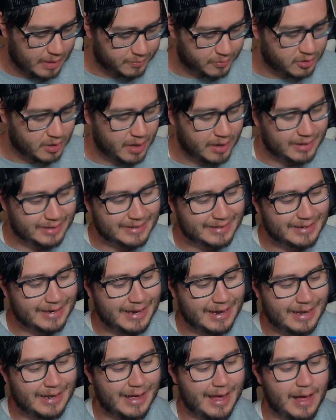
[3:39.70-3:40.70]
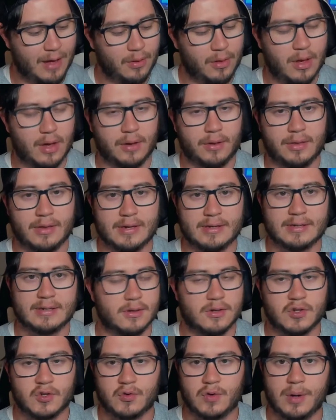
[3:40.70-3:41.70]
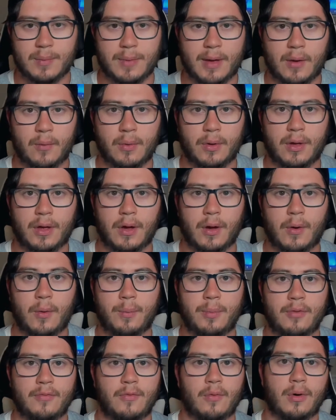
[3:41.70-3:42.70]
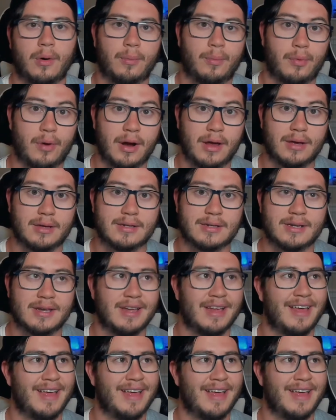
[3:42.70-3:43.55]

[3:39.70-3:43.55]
trying to see how long this Streamlight will go before it breaks.